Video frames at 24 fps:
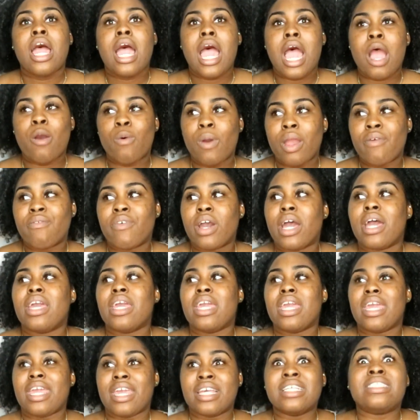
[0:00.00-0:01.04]
However,
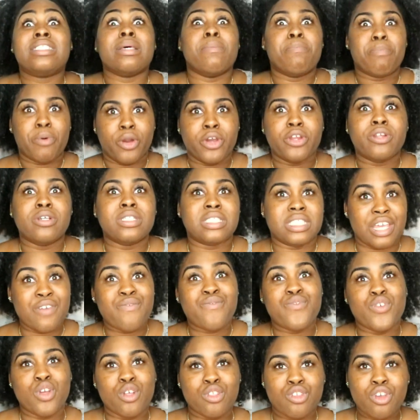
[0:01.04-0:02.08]
it's a bonus
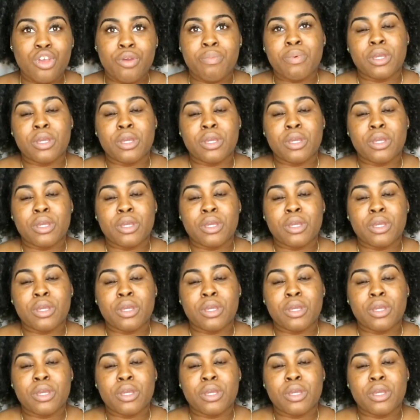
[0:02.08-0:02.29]
if you do,